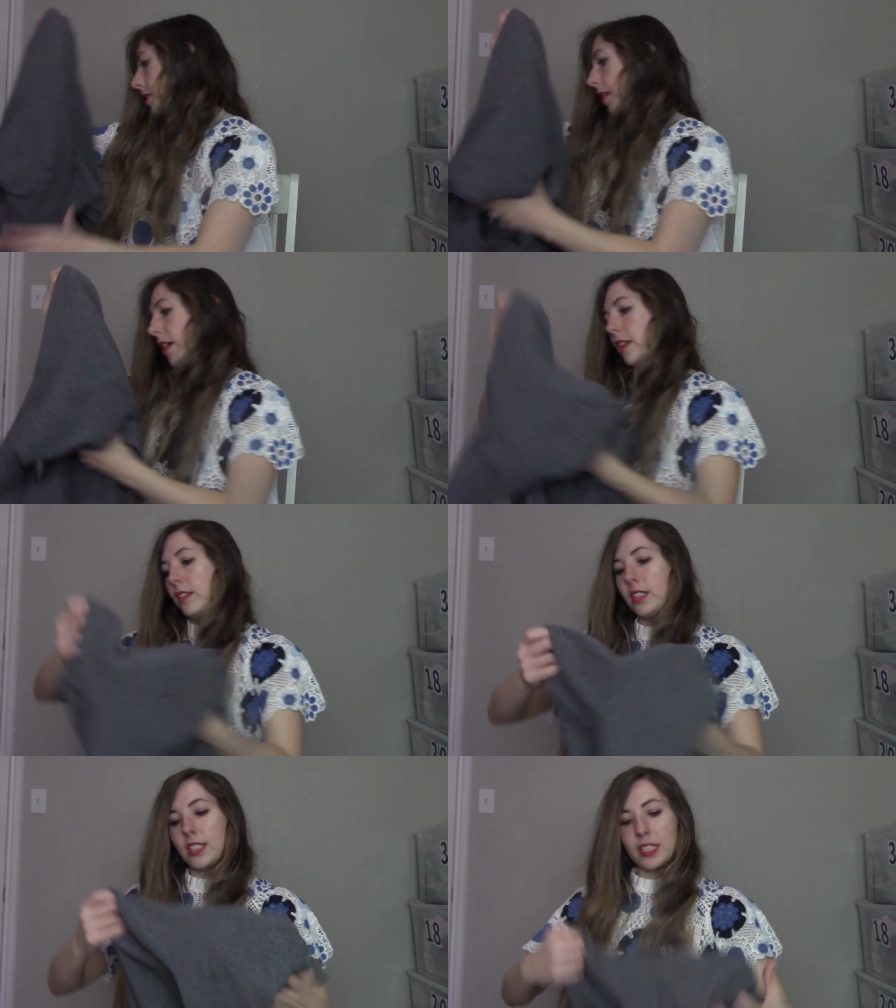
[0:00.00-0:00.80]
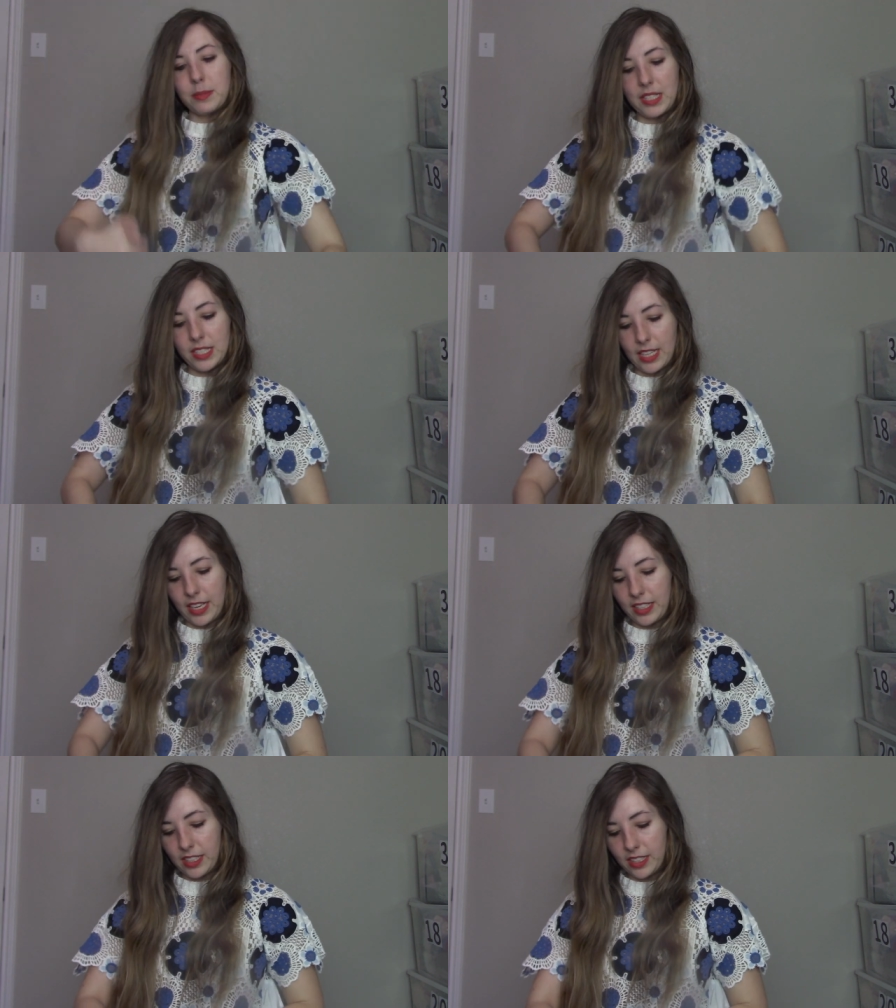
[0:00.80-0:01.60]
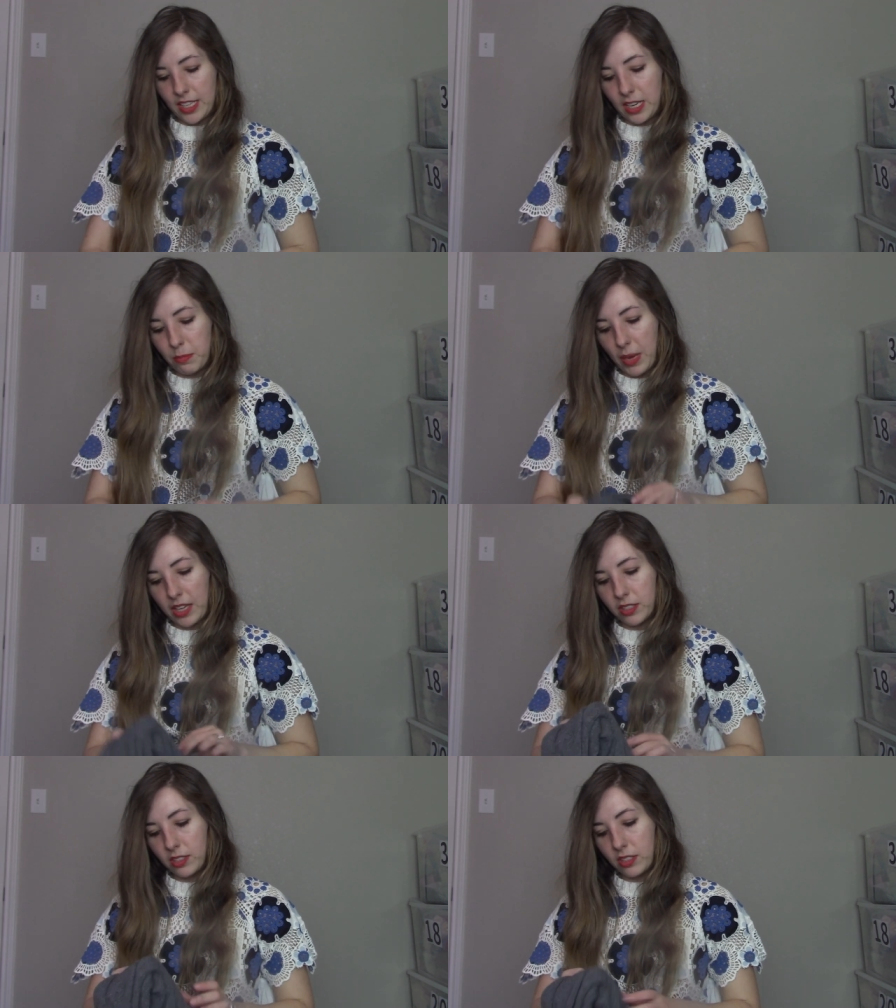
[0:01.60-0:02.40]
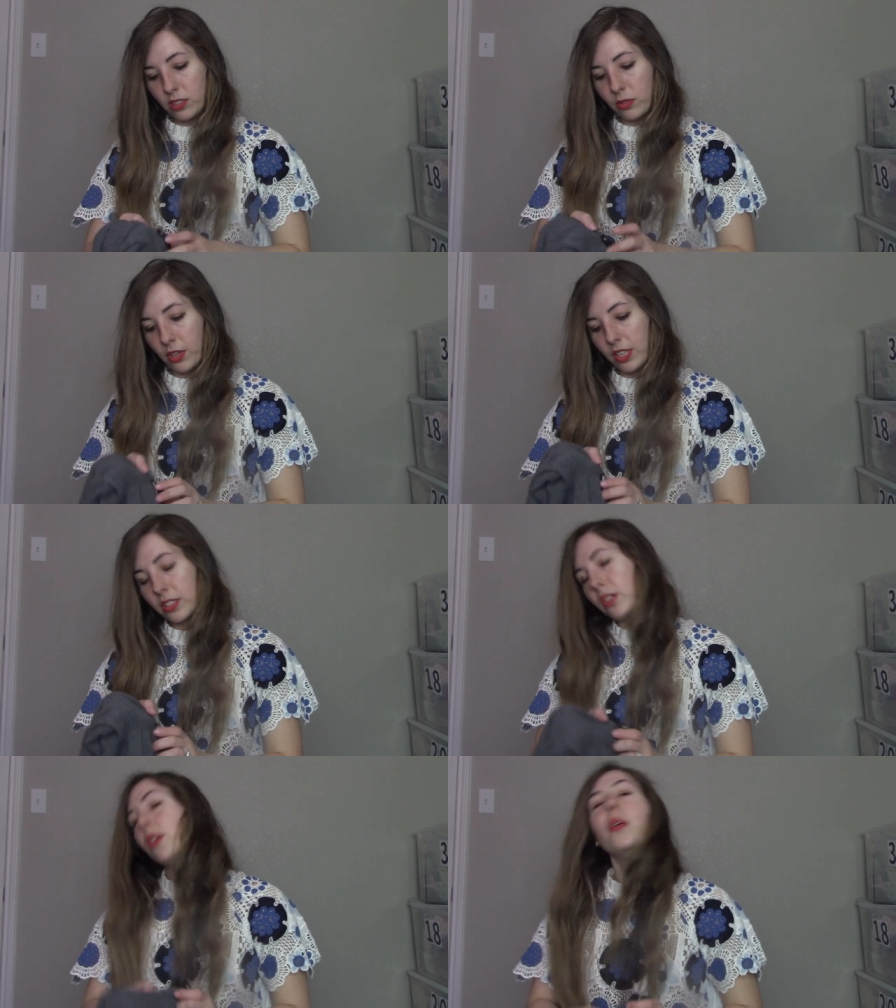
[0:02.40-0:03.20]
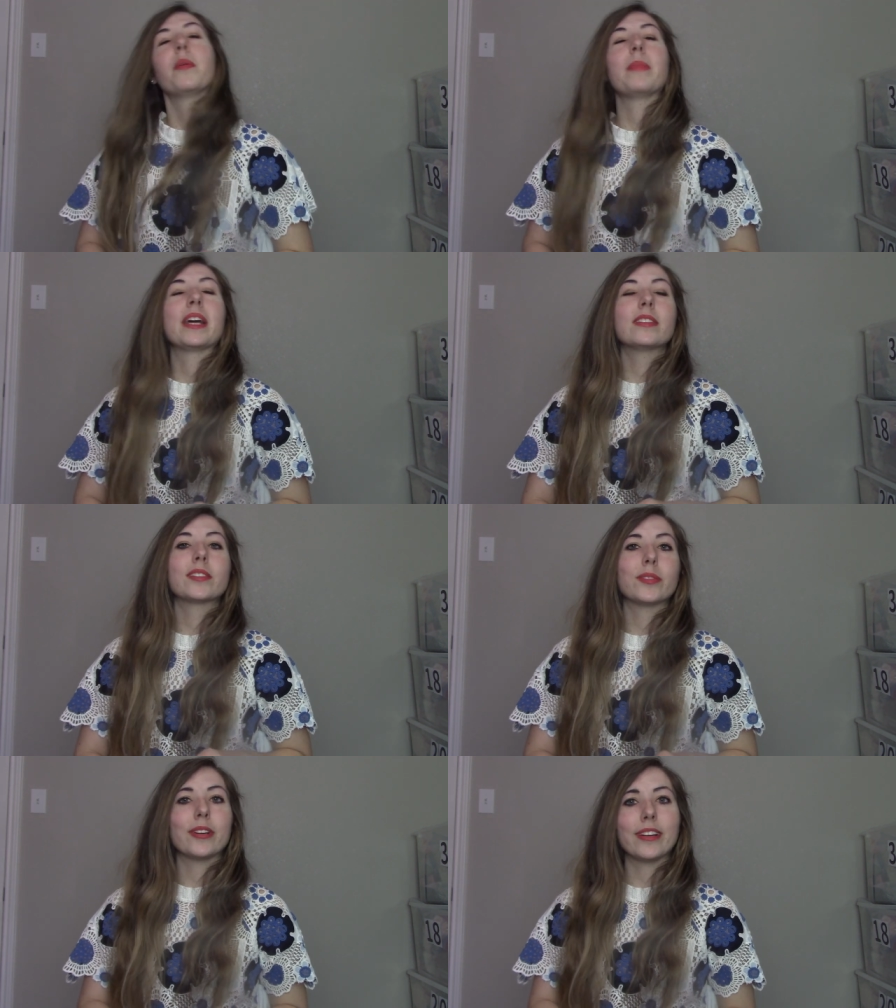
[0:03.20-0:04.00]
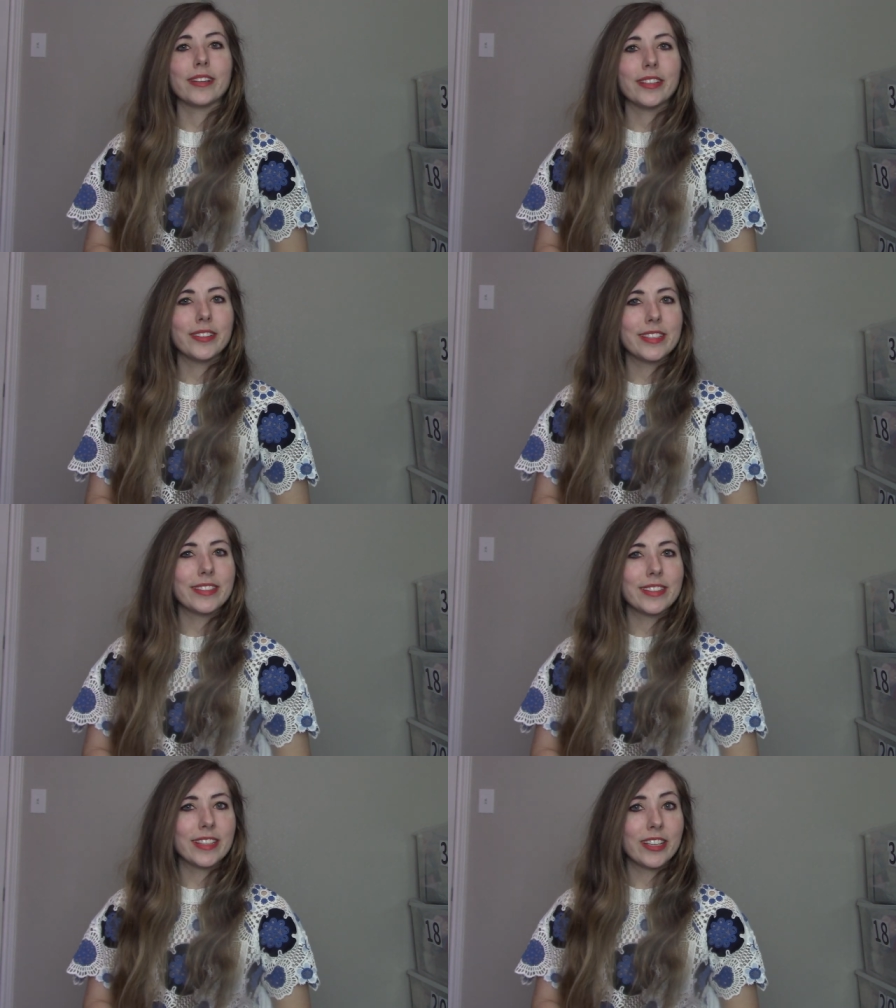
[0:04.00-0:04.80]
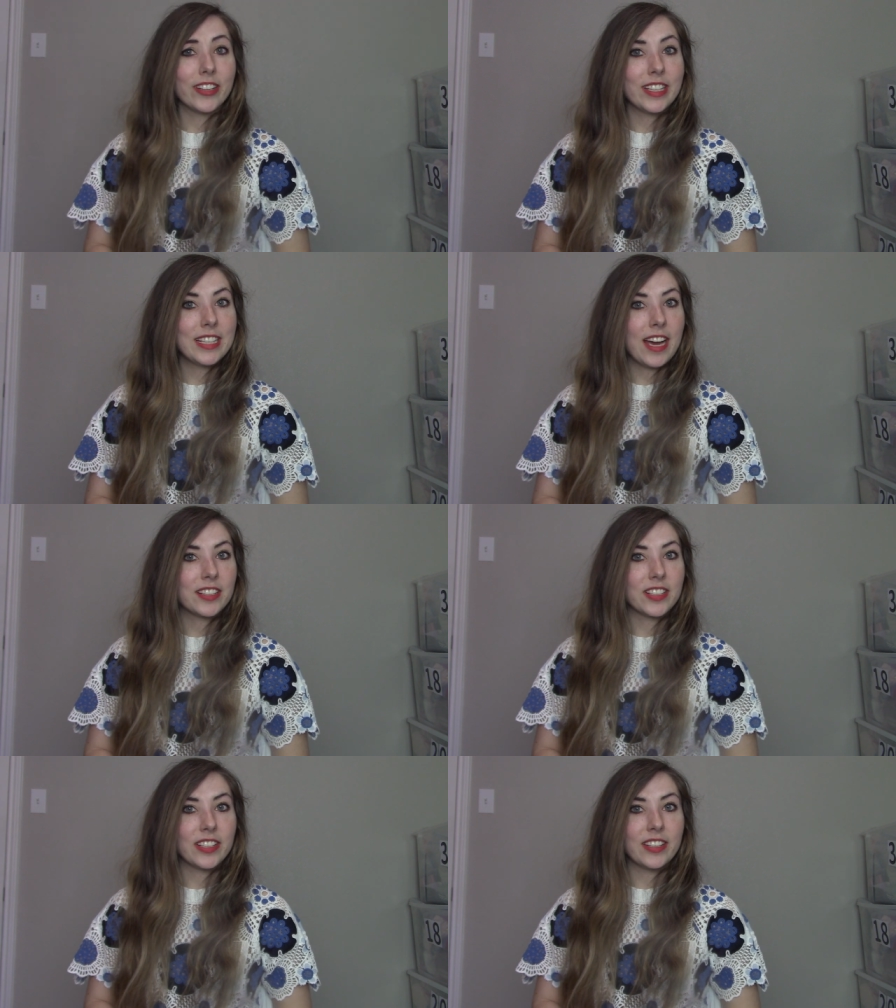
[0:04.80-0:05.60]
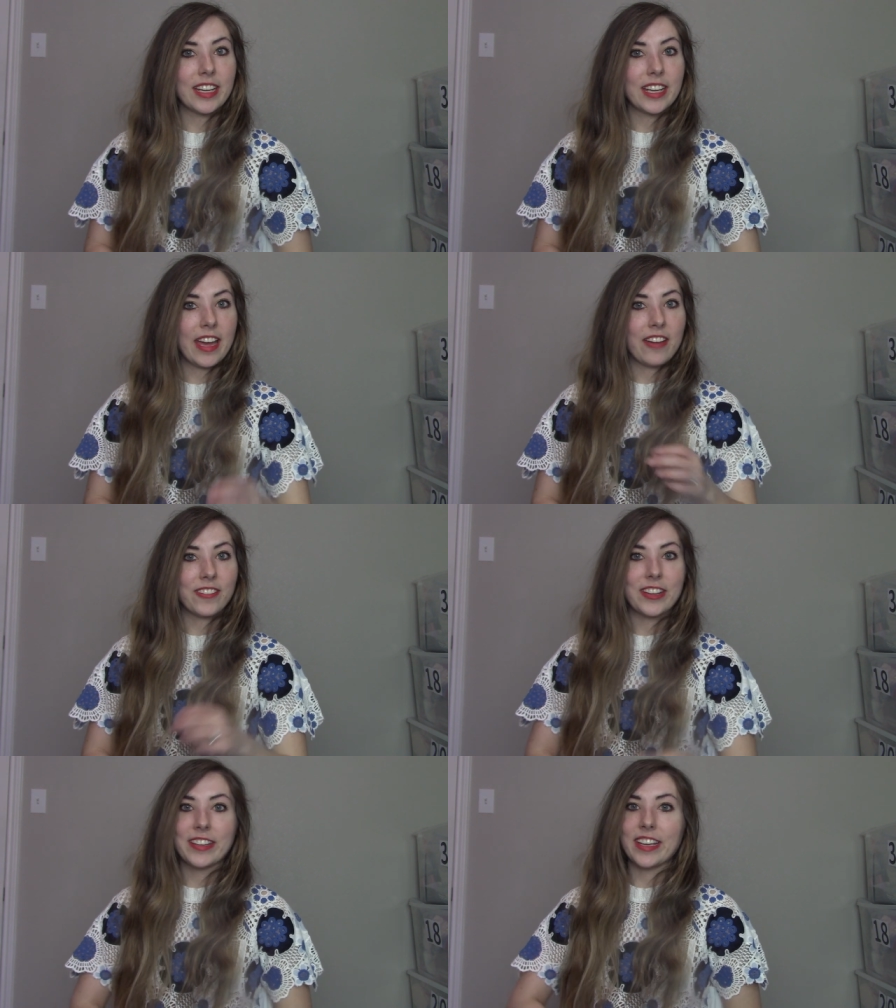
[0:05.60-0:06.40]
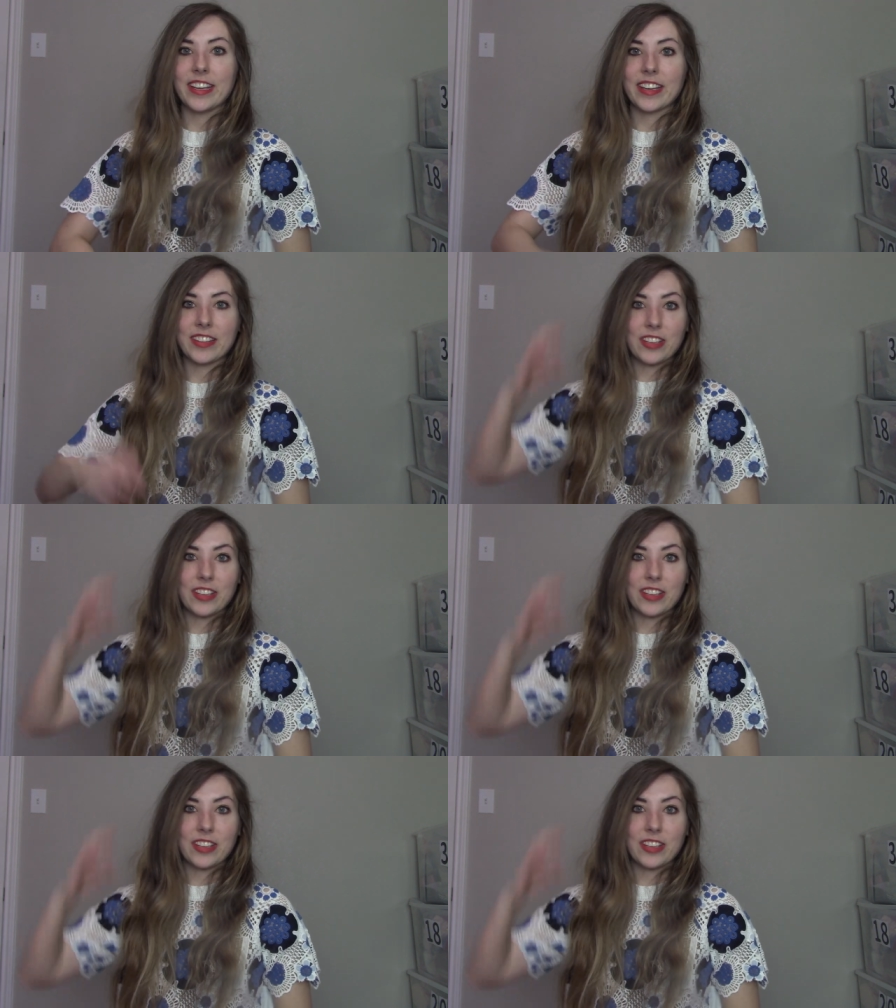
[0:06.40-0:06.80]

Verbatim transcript: Then this next piece I need to take back to the store. So my store uses security tags on like everything.